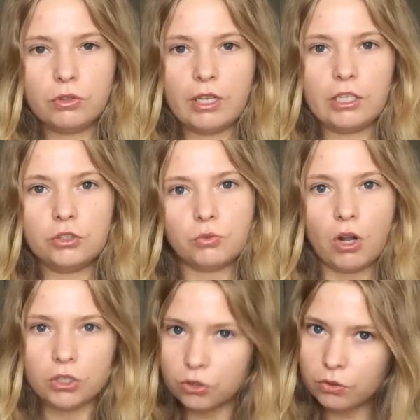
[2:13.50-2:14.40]
get
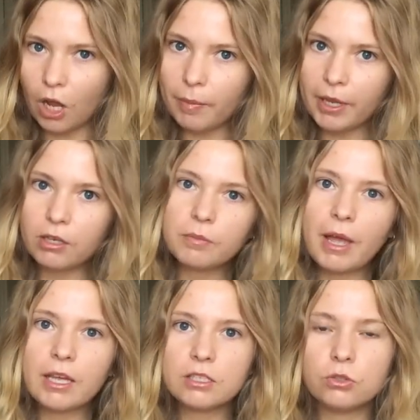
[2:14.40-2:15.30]
drawn to top handle
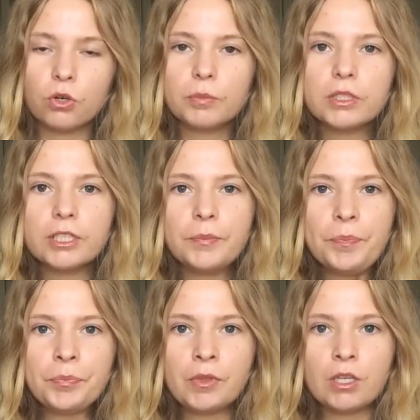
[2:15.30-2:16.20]
bags normally.
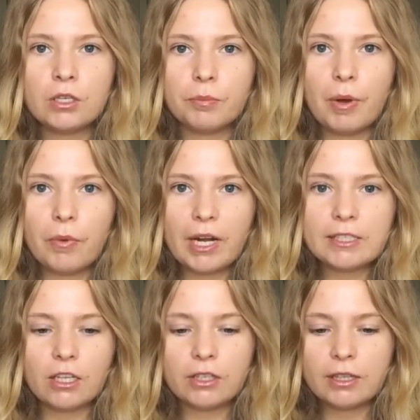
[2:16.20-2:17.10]
But when I
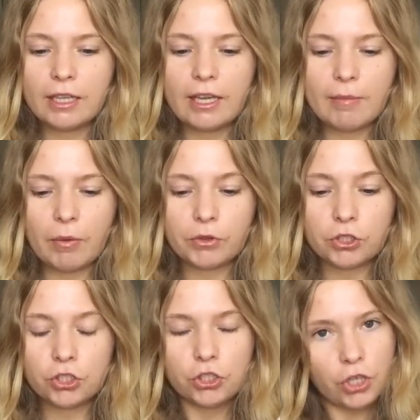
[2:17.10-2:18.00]
saw that they came out with
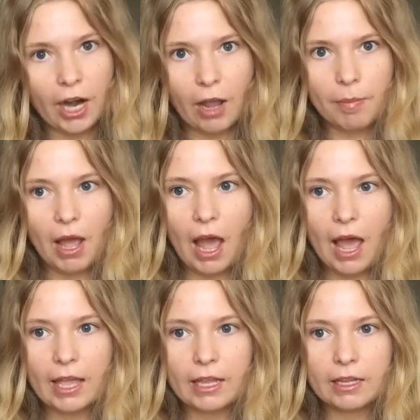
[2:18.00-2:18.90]
the strap,
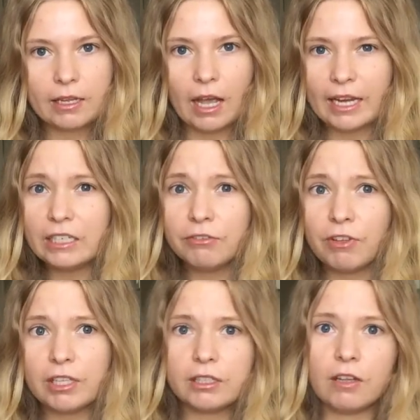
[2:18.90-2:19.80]
I kind of
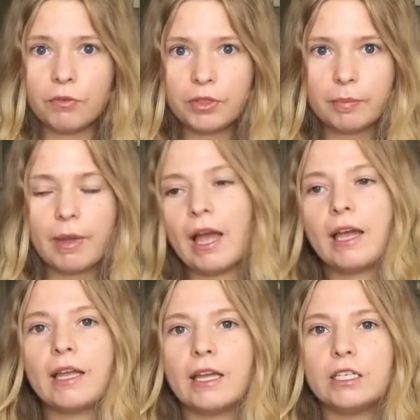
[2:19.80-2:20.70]
fell in love with the
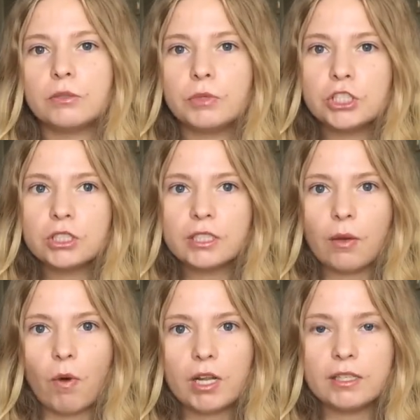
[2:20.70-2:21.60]
bag. And originally
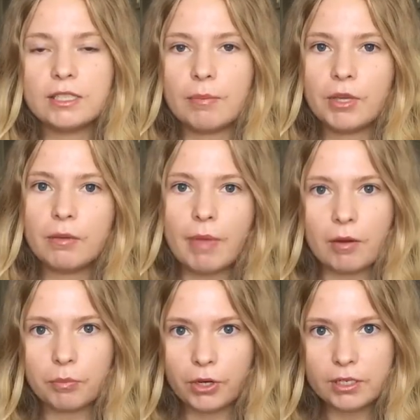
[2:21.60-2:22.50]
I wanted the Damier
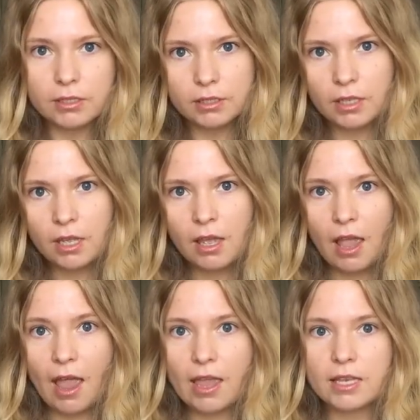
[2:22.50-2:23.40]
Ebene print
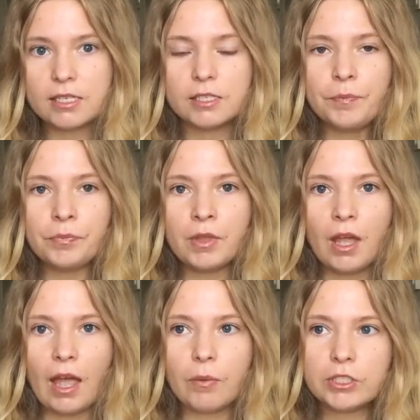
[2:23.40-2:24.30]
and
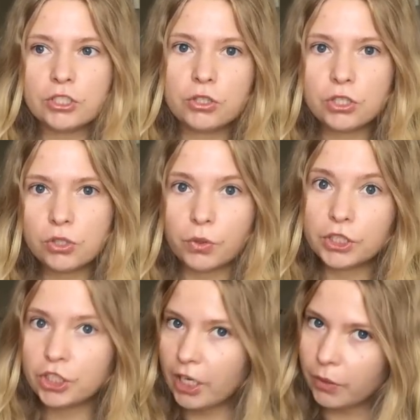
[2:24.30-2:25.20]
I went into the store
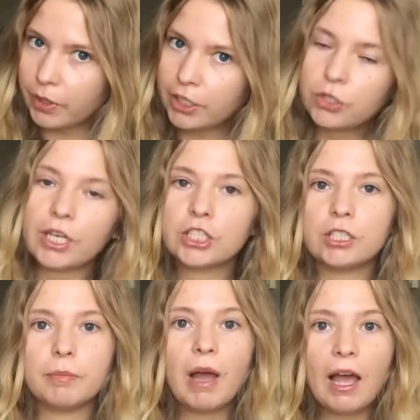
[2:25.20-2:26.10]
in January to
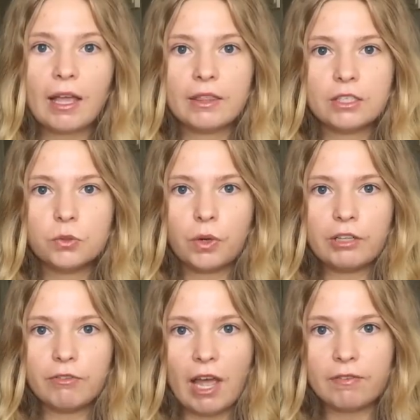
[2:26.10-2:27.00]
actually buy the
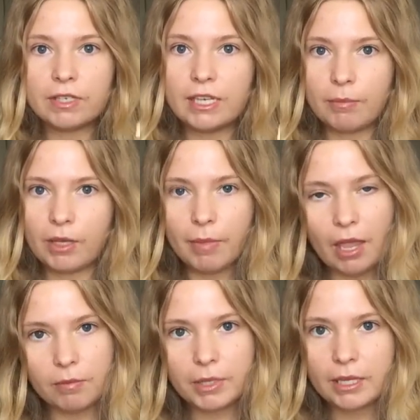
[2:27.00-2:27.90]
25 and Damier
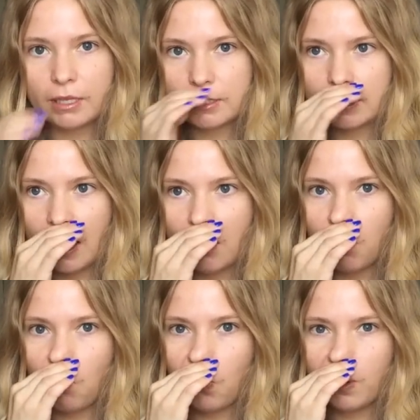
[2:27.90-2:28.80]
Ebene because that